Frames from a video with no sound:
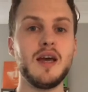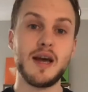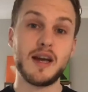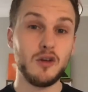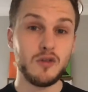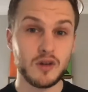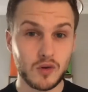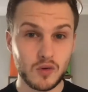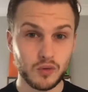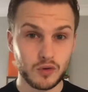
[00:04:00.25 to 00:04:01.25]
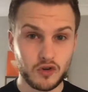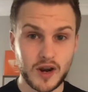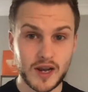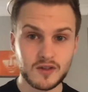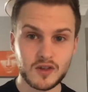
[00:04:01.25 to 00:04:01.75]
and using Google
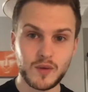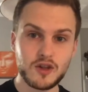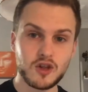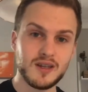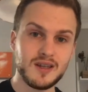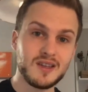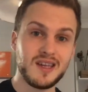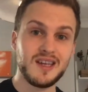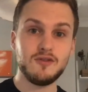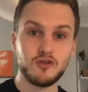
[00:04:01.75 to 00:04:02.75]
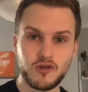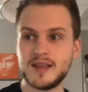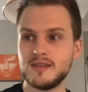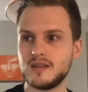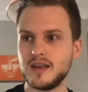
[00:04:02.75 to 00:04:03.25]
Trends to actually see
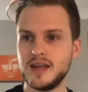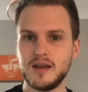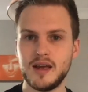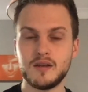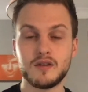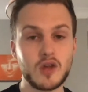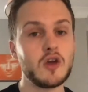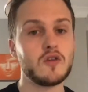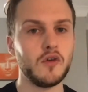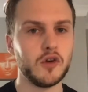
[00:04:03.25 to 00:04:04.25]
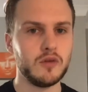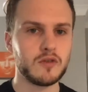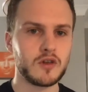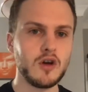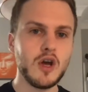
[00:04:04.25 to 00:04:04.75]
trends in search volume.
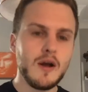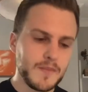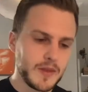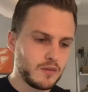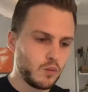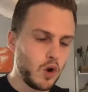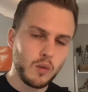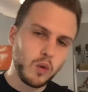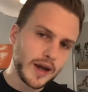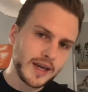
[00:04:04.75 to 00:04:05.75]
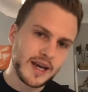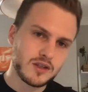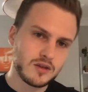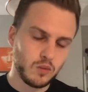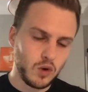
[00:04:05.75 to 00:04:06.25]
So what
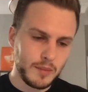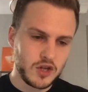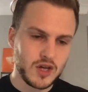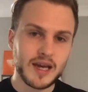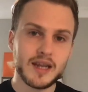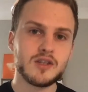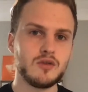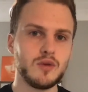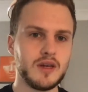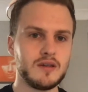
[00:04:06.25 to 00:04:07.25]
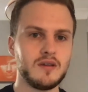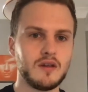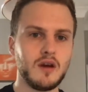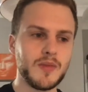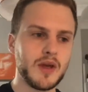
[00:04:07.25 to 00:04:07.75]
I'm actually getting to with this is
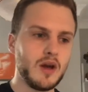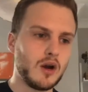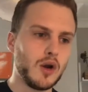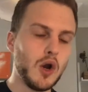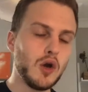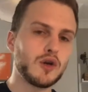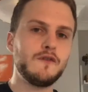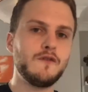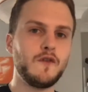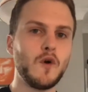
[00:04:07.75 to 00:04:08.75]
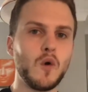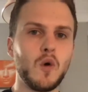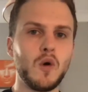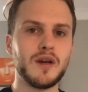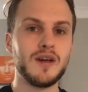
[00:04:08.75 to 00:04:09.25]
that look
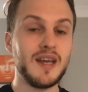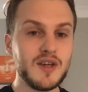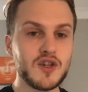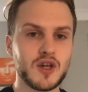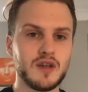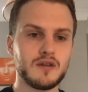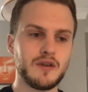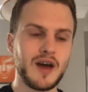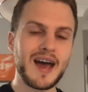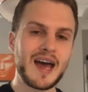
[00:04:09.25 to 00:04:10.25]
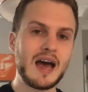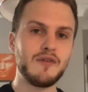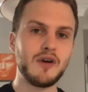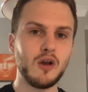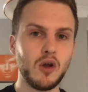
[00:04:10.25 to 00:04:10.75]
for niches that
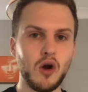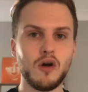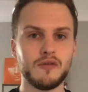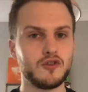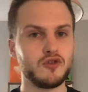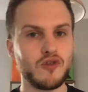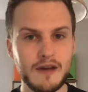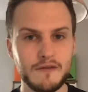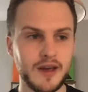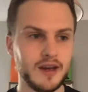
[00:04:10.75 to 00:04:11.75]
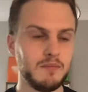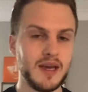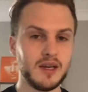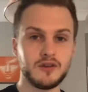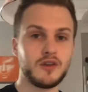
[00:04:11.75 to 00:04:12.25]
have a lot of traffic
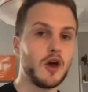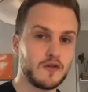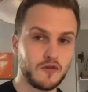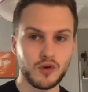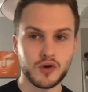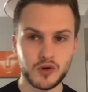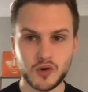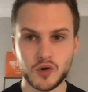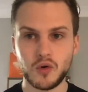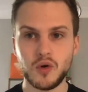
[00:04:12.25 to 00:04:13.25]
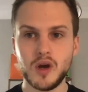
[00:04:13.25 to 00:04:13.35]
being searched for on Google,